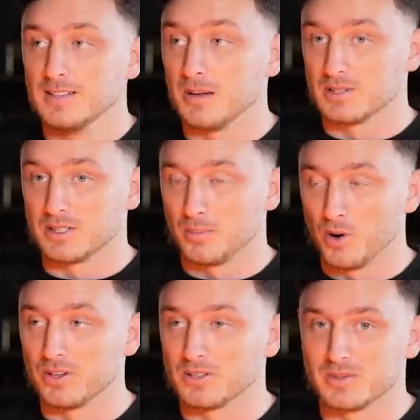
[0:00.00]
yeah because the
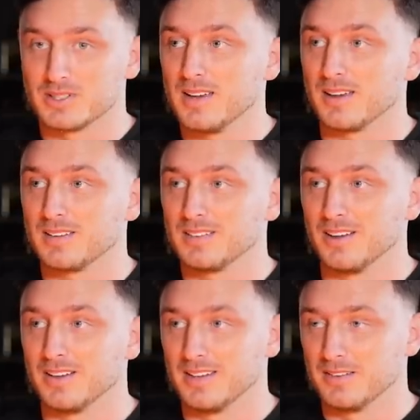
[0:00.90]
product was sick yeah.
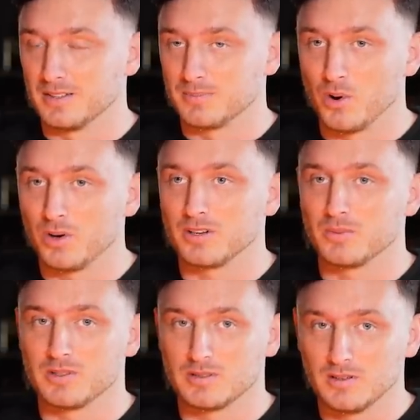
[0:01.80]
like it, this product
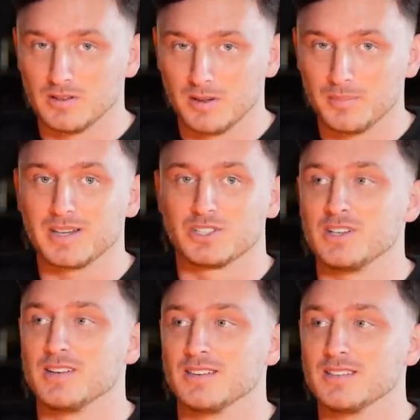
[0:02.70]
was the best
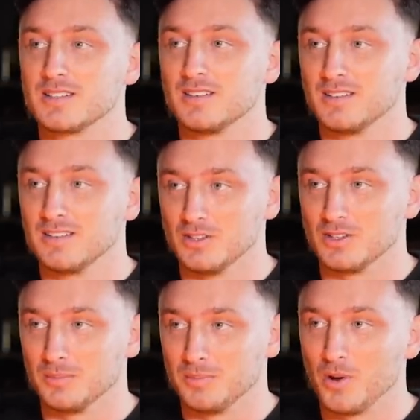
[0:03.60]
jeans yeah. you
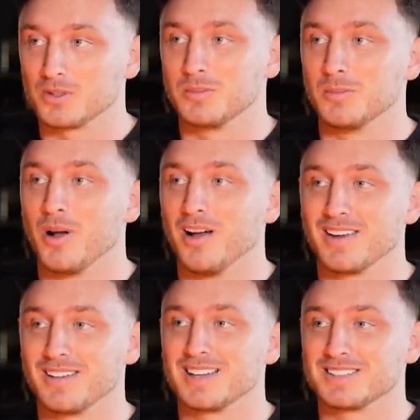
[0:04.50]
could possibly
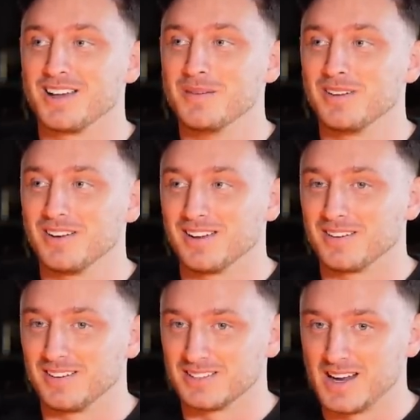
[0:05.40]
buy at that time like
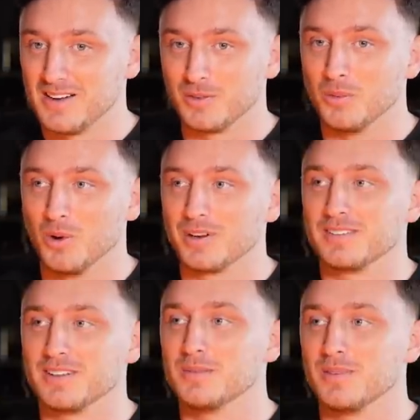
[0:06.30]
because everyone
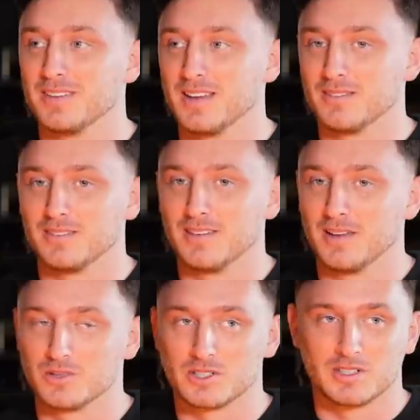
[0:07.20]
wanted them and they
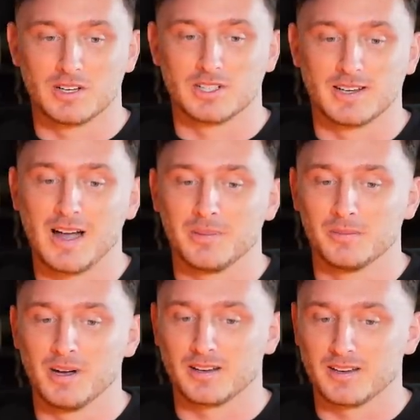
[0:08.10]
there was just such a gap in
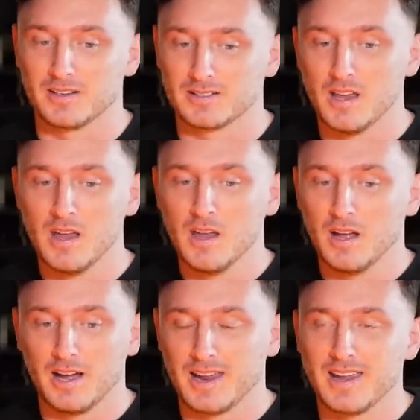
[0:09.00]
the market because
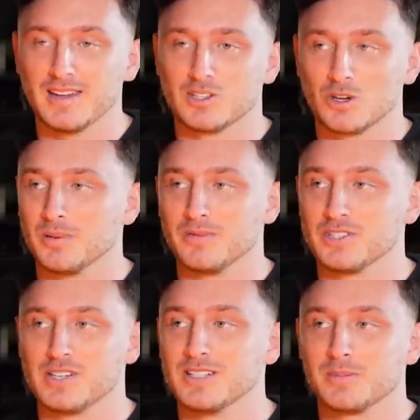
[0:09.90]
i hated shopping for
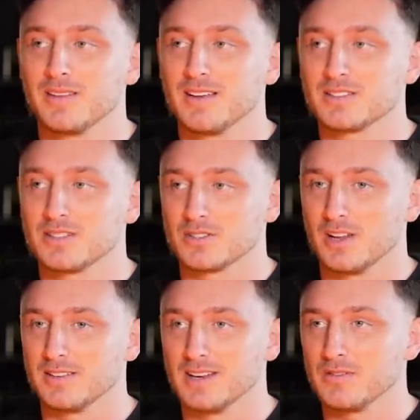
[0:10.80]
jeans back then because it's
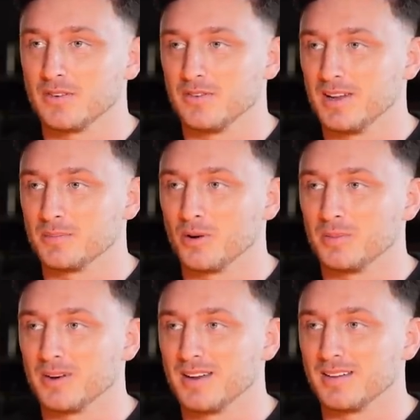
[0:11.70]
like they never fitted
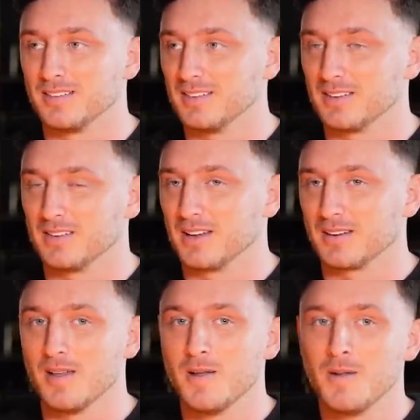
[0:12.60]
properly and like